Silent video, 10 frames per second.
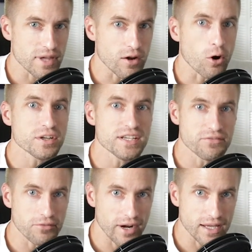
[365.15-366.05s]
that R T
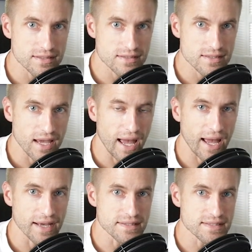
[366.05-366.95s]
France
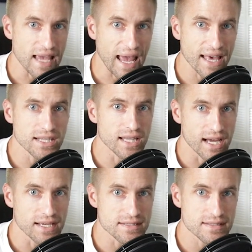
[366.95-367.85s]
has
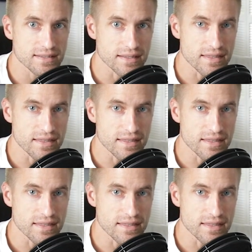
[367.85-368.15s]
analyzed